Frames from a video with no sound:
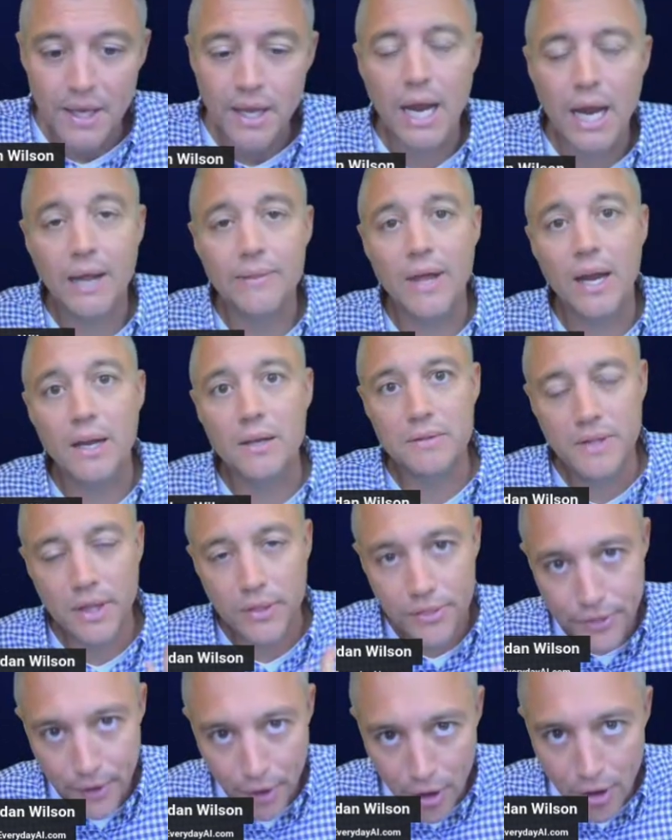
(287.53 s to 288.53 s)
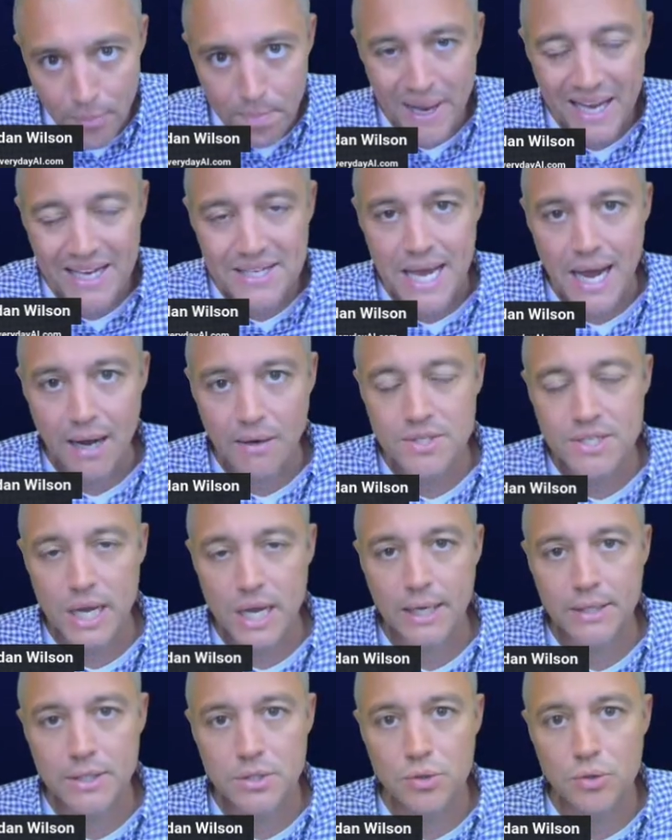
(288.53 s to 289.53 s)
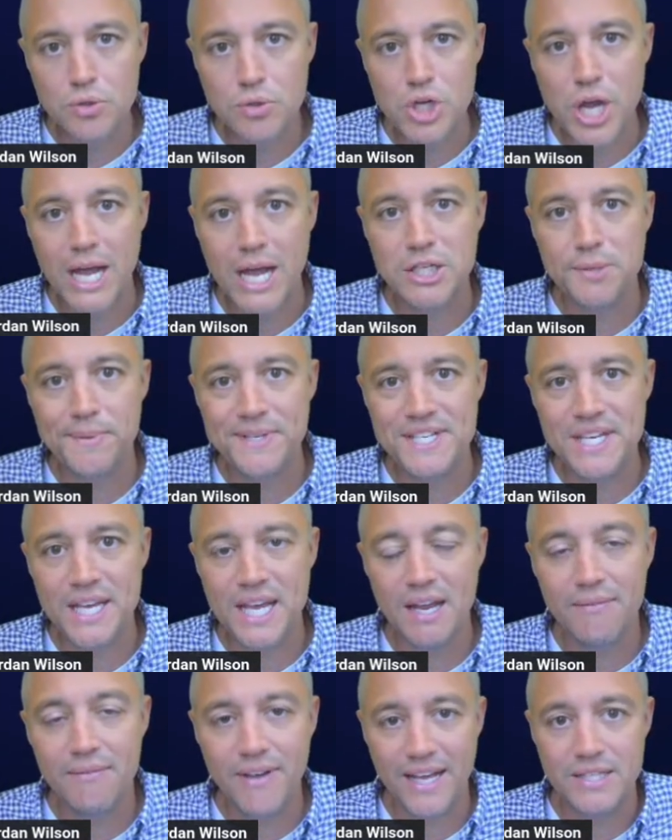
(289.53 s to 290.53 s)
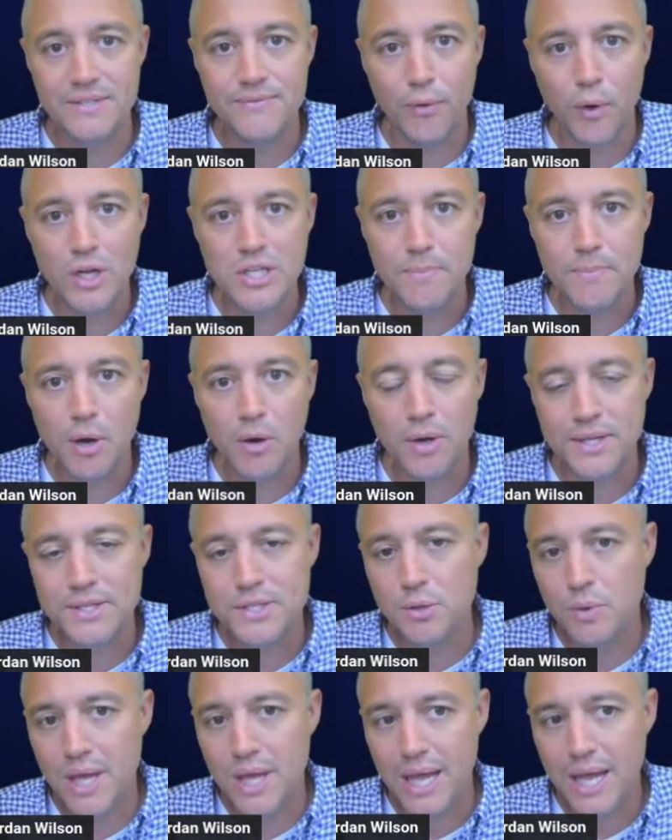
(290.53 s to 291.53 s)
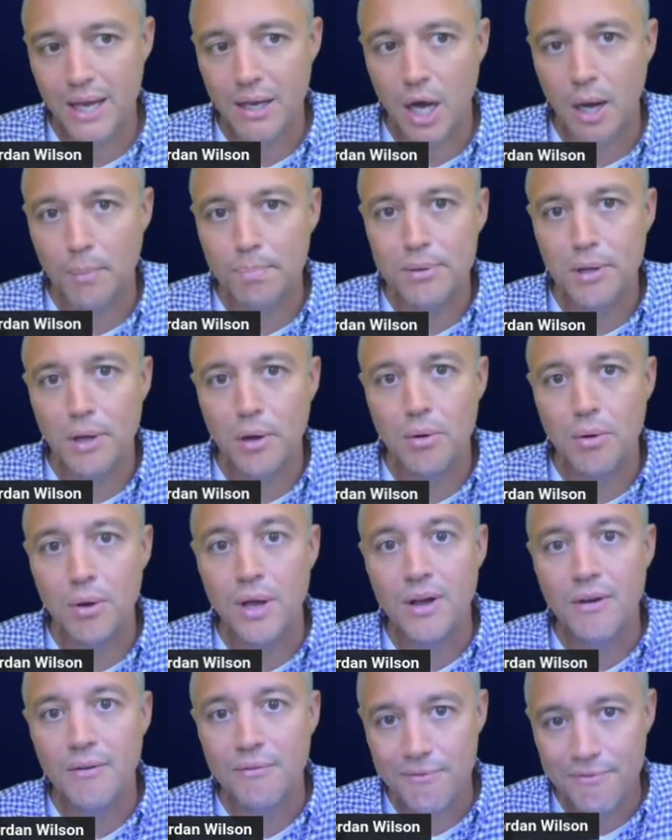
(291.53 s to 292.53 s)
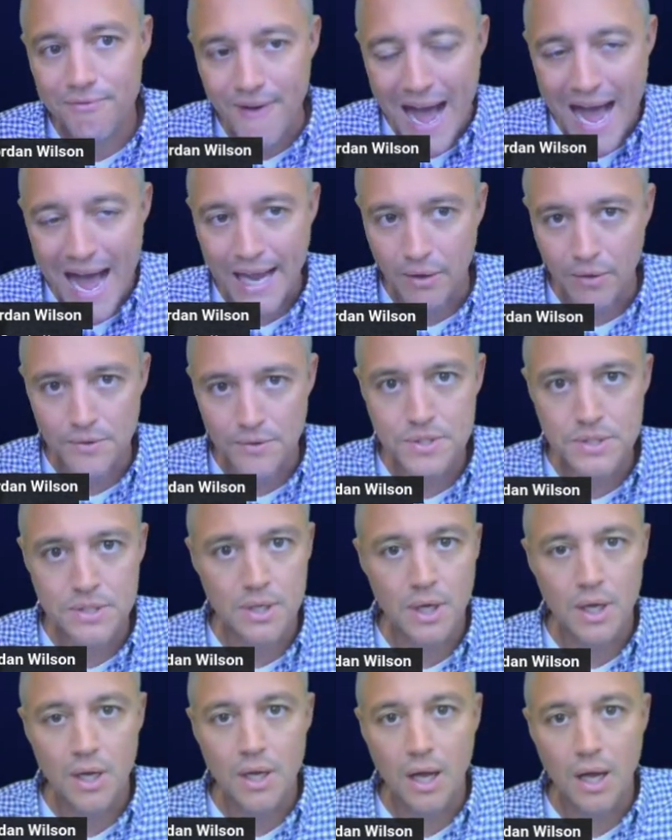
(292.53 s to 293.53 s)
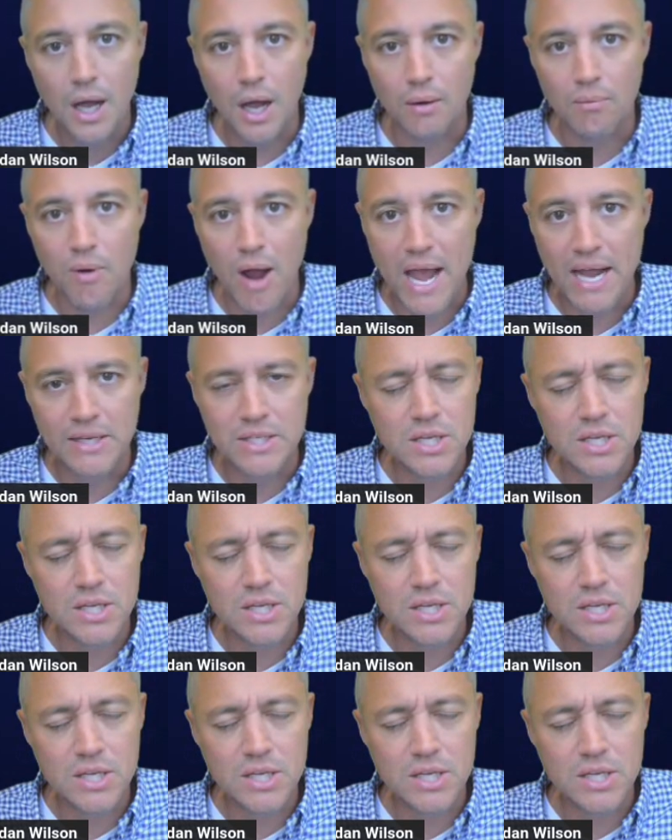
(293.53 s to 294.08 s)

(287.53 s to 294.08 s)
And then the third big downside to ChatGPT advanced voice mode is you can't upload files, right?